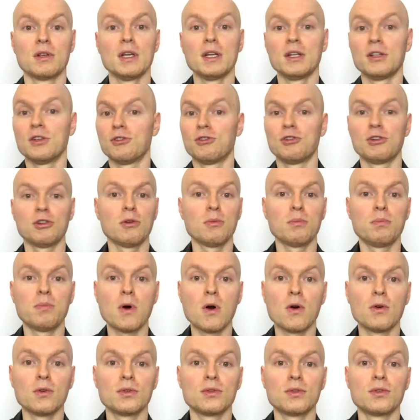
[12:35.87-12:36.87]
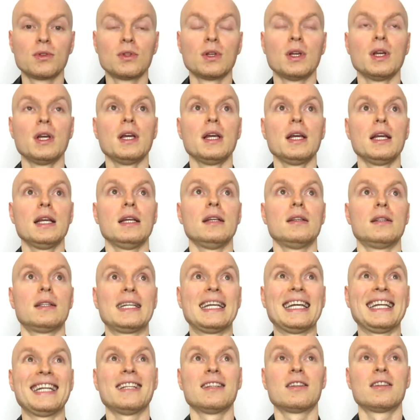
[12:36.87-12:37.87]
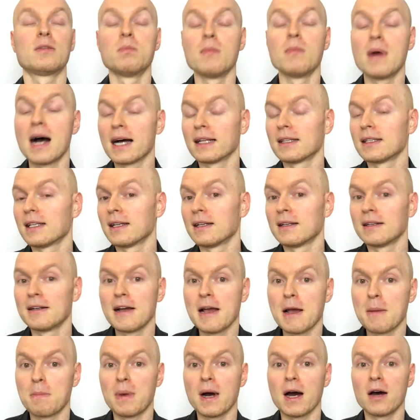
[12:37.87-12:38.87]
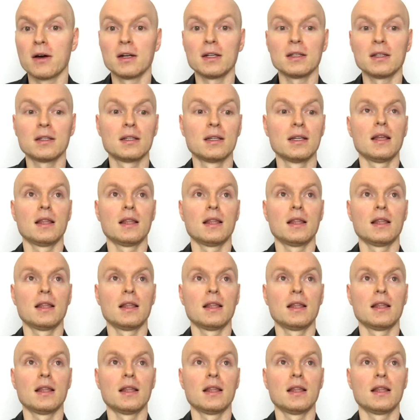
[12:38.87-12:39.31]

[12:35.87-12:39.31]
New Zealand Post is getting smarter about it.